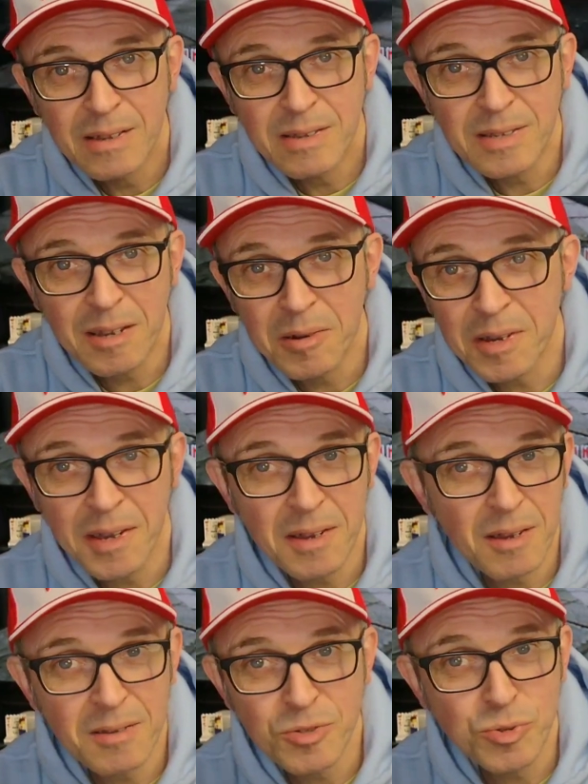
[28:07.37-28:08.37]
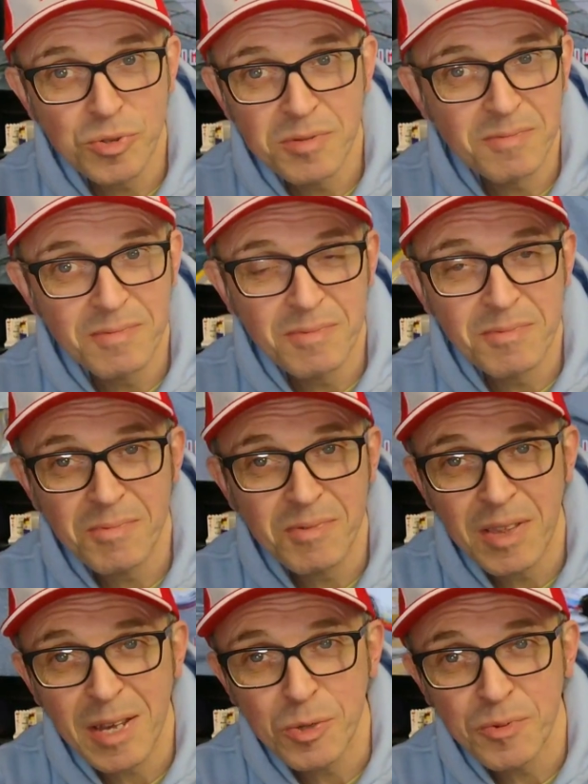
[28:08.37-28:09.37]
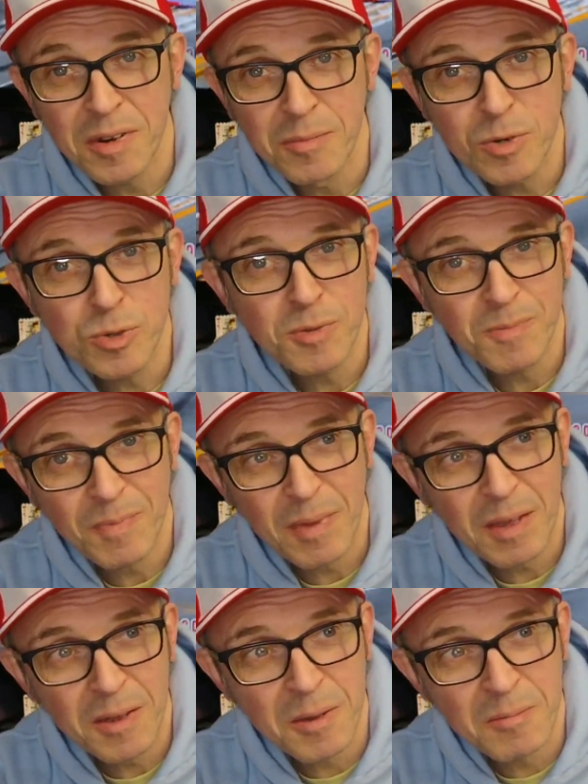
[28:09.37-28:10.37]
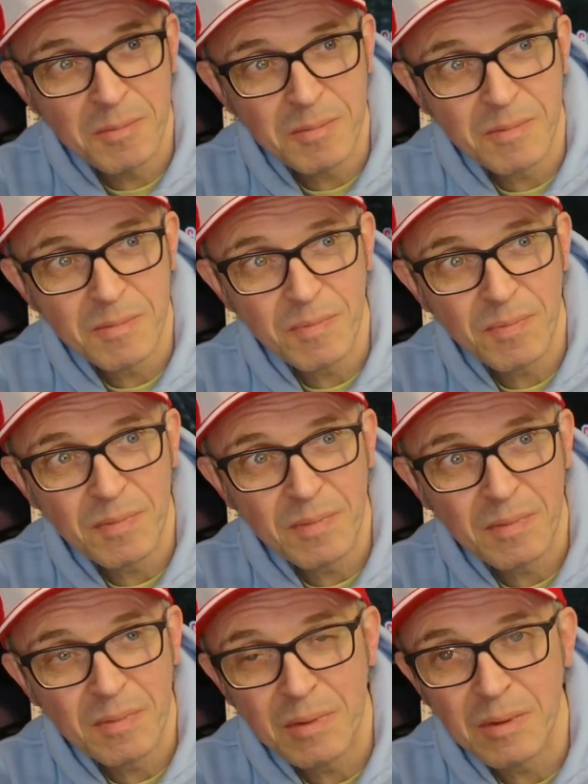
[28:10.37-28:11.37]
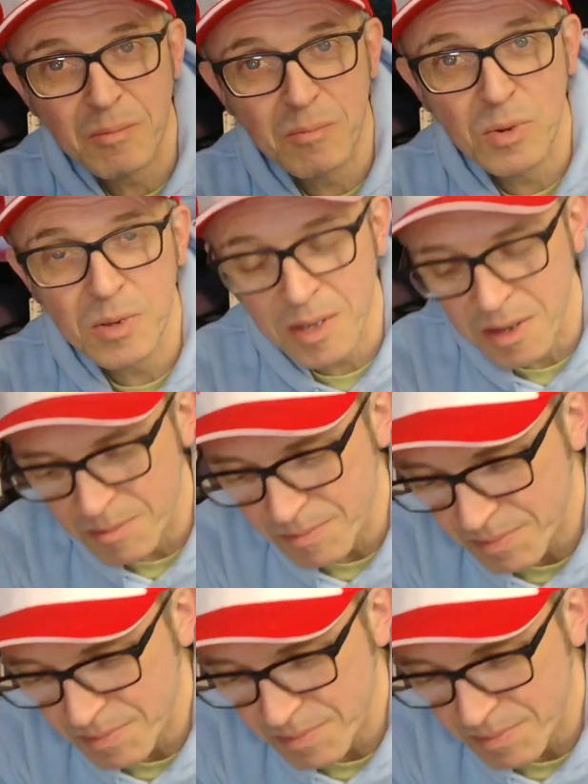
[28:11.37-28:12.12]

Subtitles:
So again, just thanks very much. But yeah,